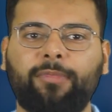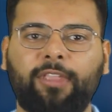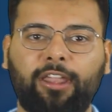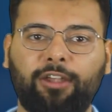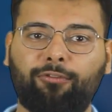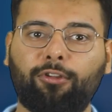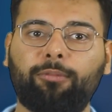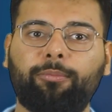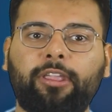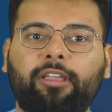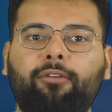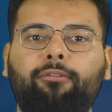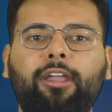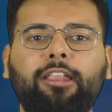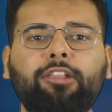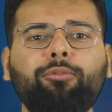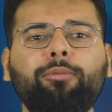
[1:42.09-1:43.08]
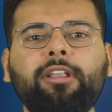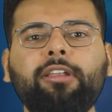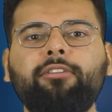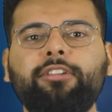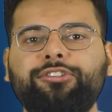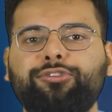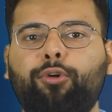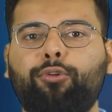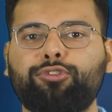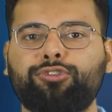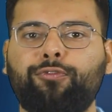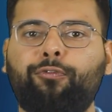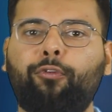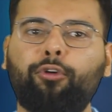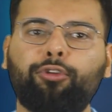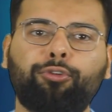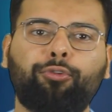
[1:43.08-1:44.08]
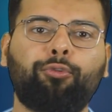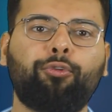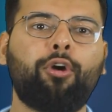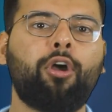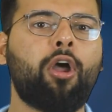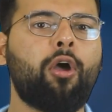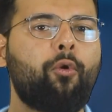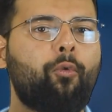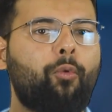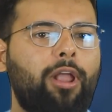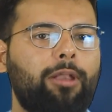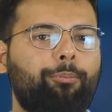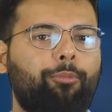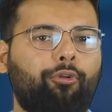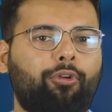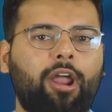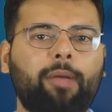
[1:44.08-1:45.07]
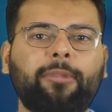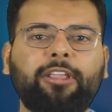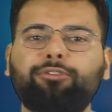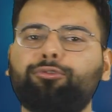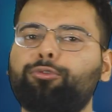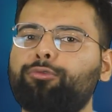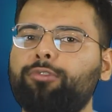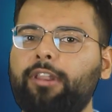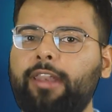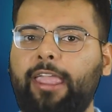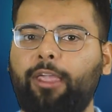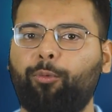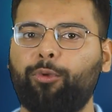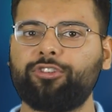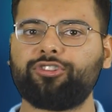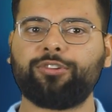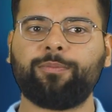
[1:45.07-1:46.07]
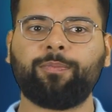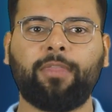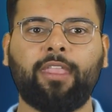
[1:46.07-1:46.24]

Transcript: It will be a valuable resource for you while programming through the language.